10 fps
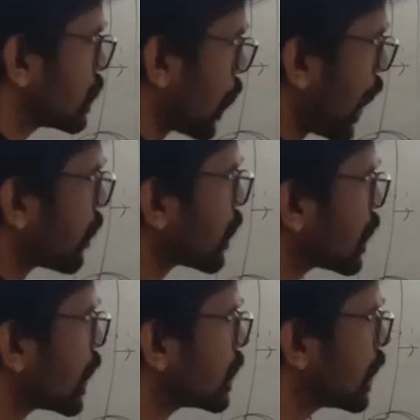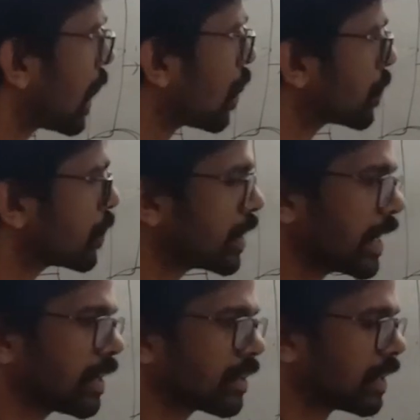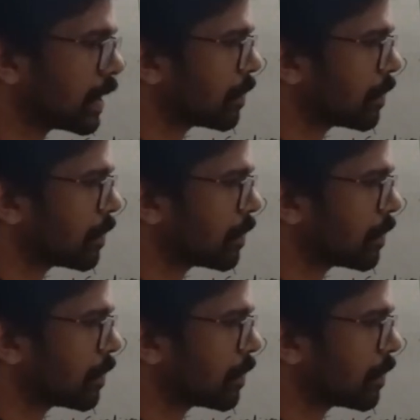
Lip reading: So after that, the output layer,